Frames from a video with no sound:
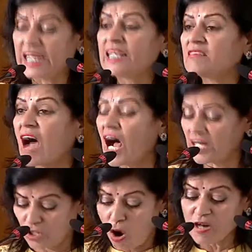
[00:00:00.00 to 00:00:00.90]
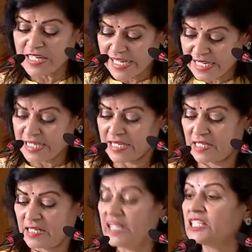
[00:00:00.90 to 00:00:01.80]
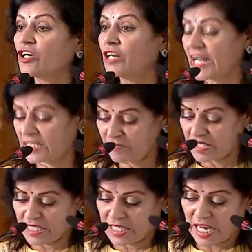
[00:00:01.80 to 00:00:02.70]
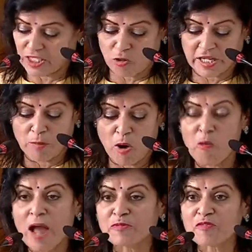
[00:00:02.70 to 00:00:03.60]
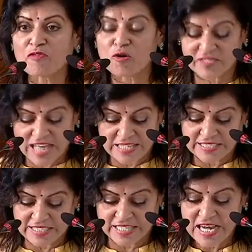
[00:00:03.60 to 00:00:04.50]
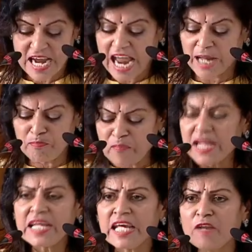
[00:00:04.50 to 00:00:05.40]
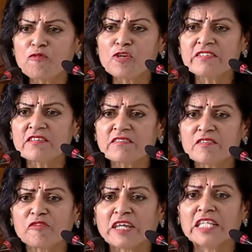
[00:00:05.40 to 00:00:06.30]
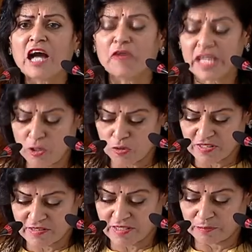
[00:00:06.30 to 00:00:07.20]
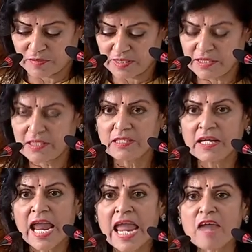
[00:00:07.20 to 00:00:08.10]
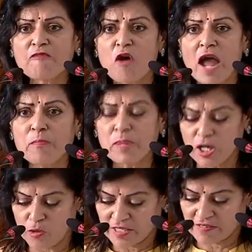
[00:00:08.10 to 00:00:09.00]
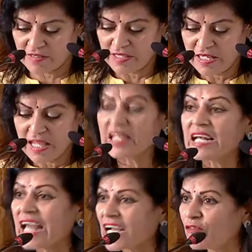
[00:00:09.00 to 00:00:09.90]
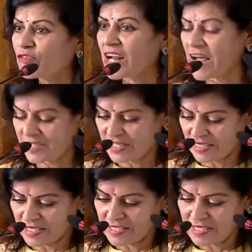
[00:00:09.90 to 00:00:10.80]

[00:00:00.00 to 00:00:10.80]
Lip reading: it is a non-linear interconnectivity and talking about webs of causality and many influences affecting our ecosystem. A for ambiguous, the lack of clarity,